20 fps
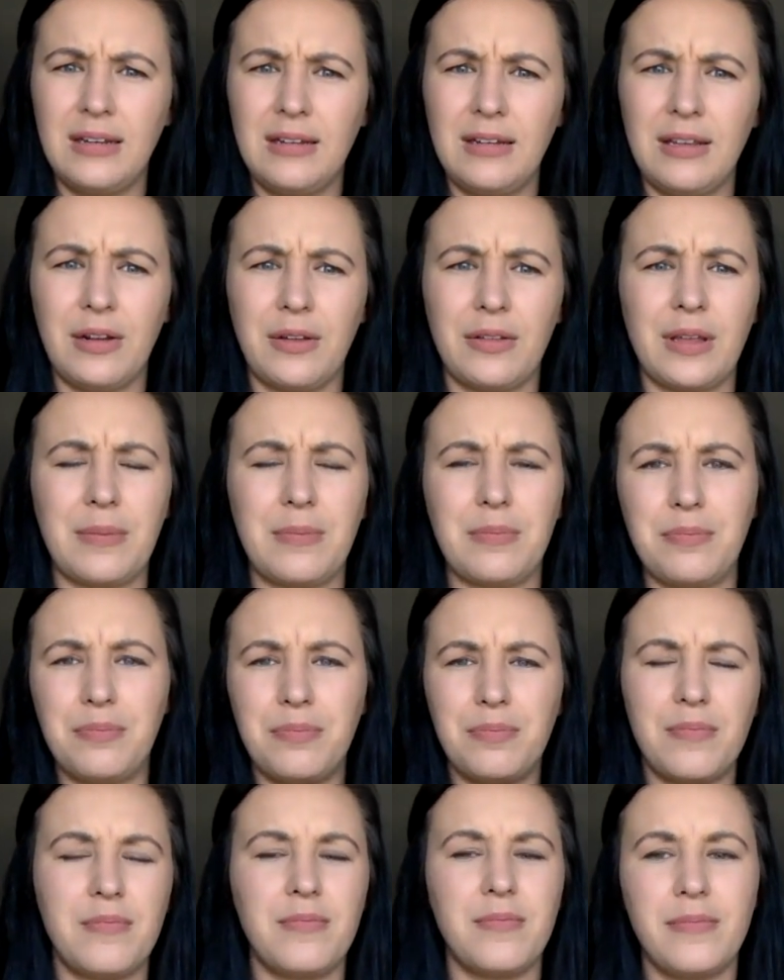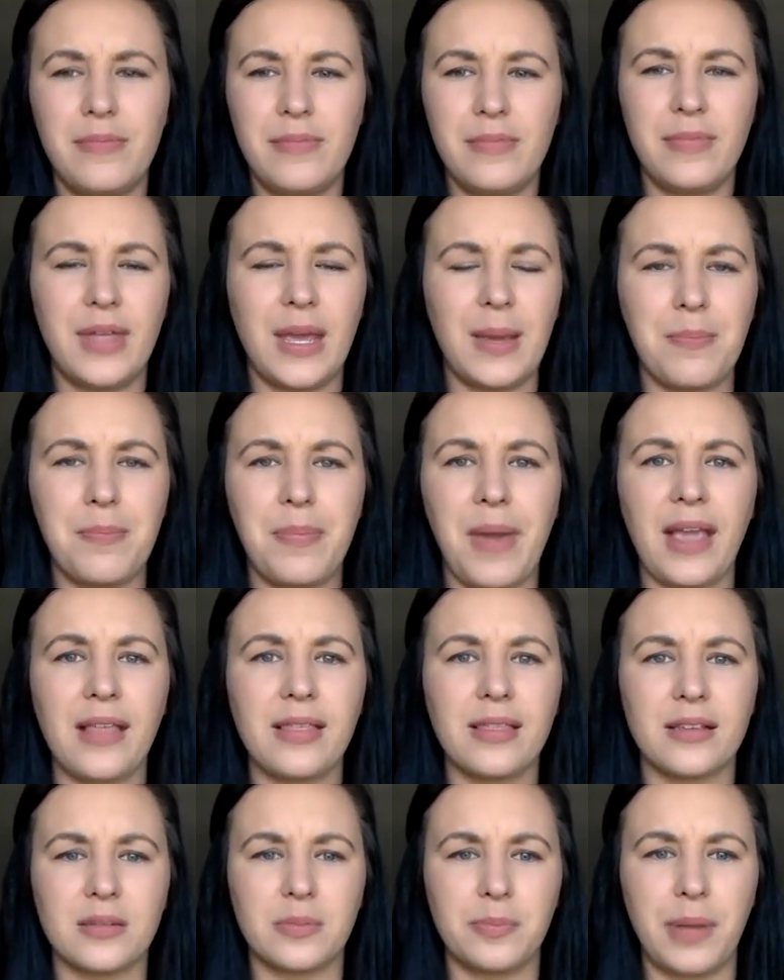You know, they bait
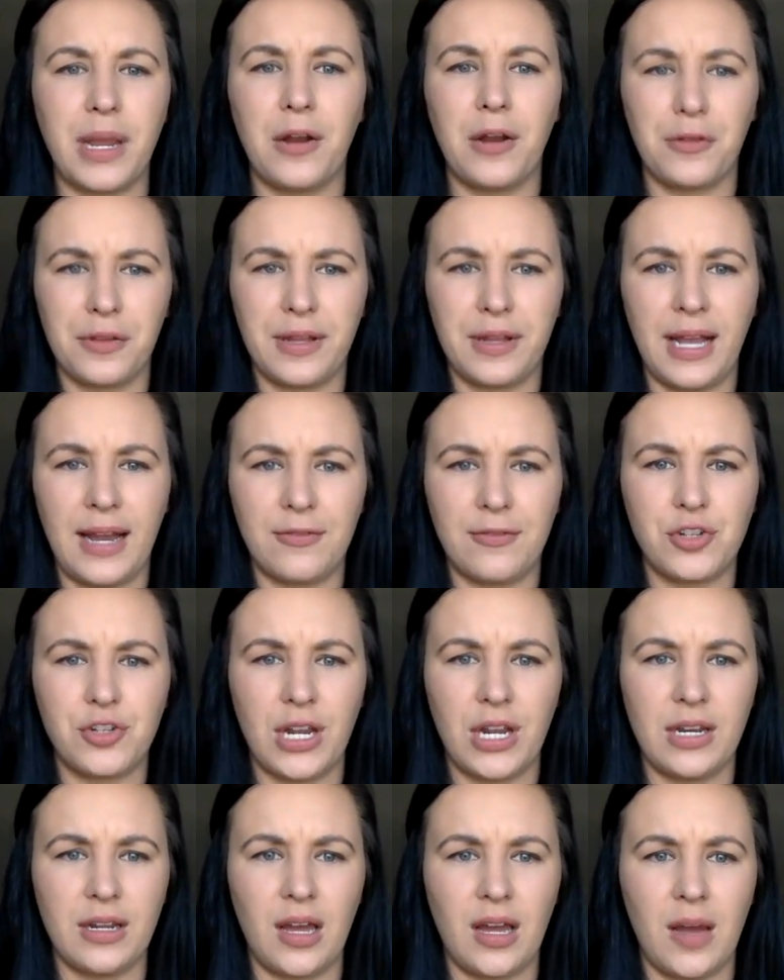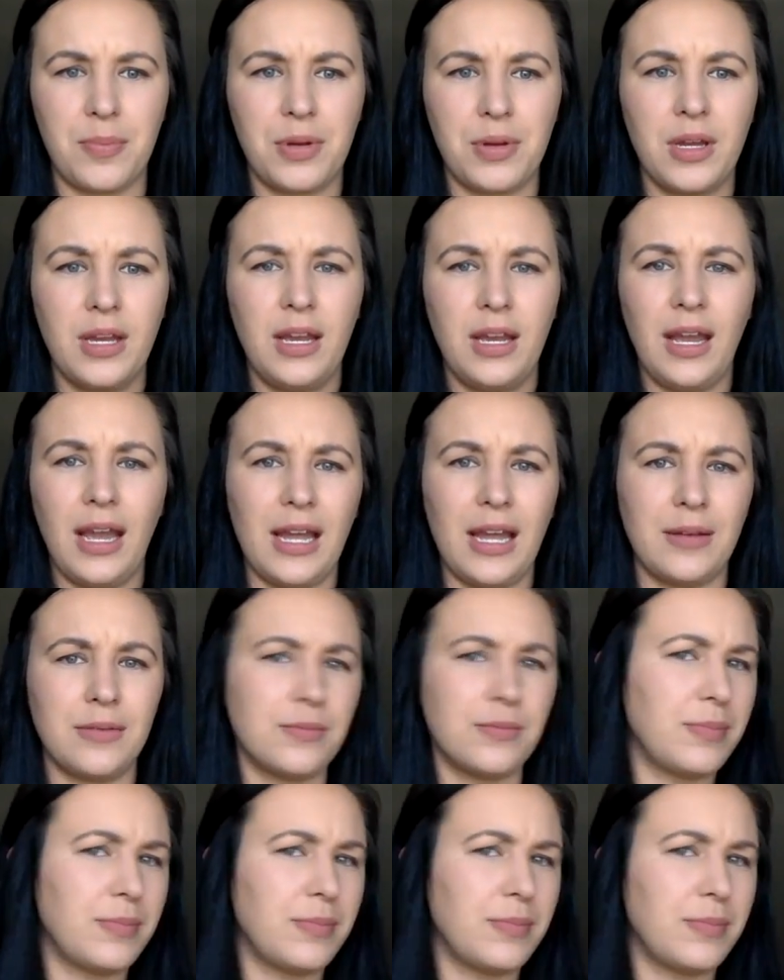this bear that they have chained up, and